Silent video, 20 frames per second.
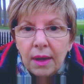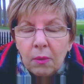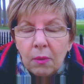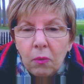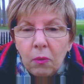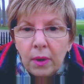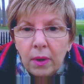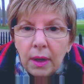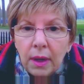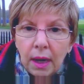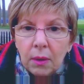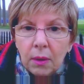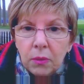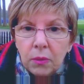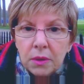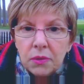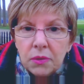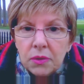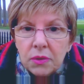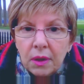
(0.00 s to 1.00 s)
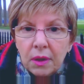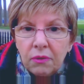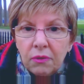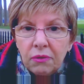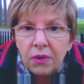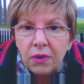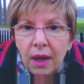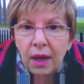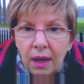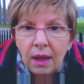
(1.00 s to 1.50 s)
that when I was
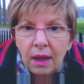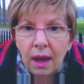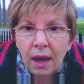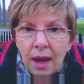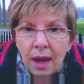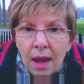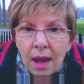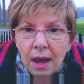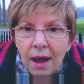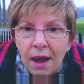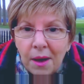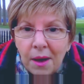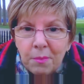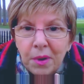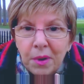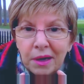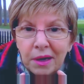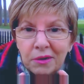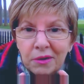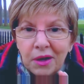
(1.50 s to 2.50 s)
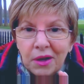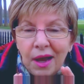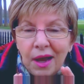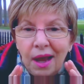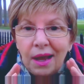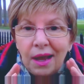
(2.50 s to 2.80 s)
thinking about